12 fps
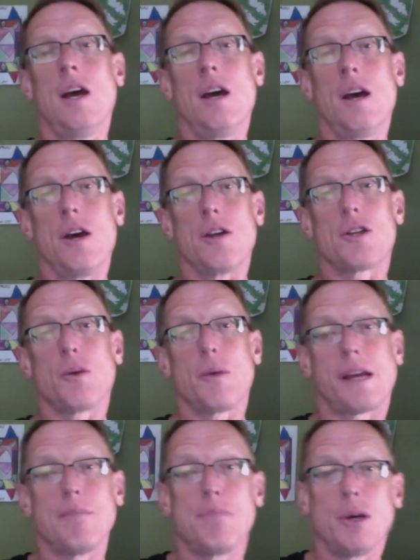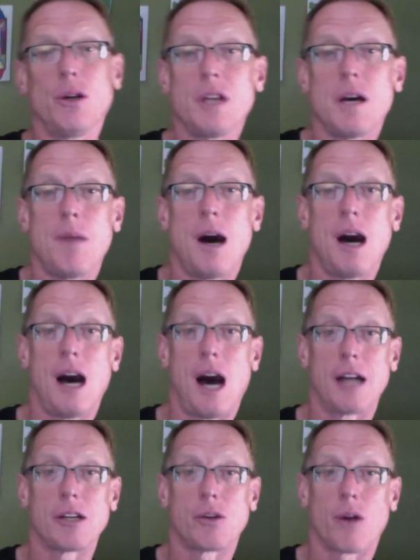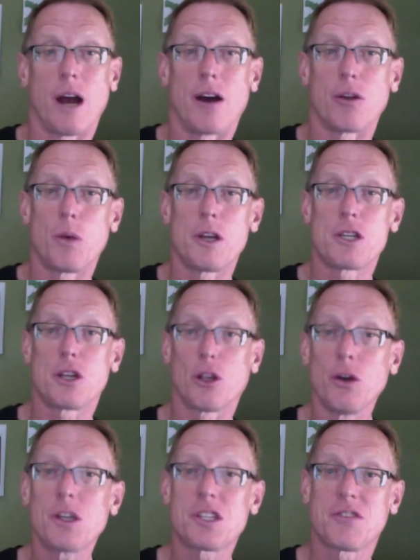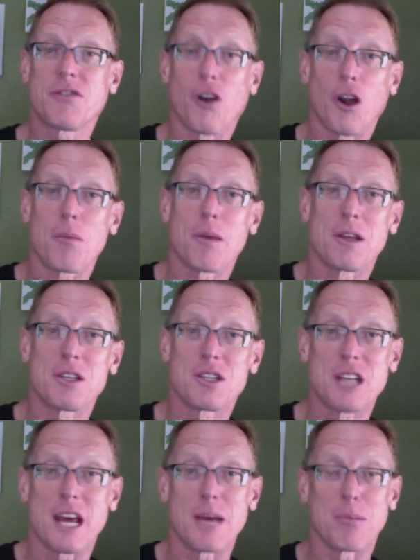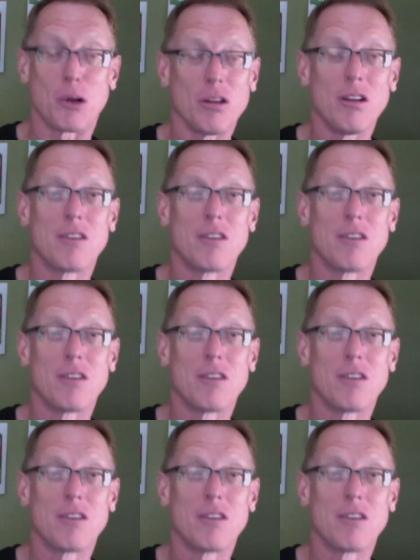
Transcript: So we can build them on ground which looks firm and stable.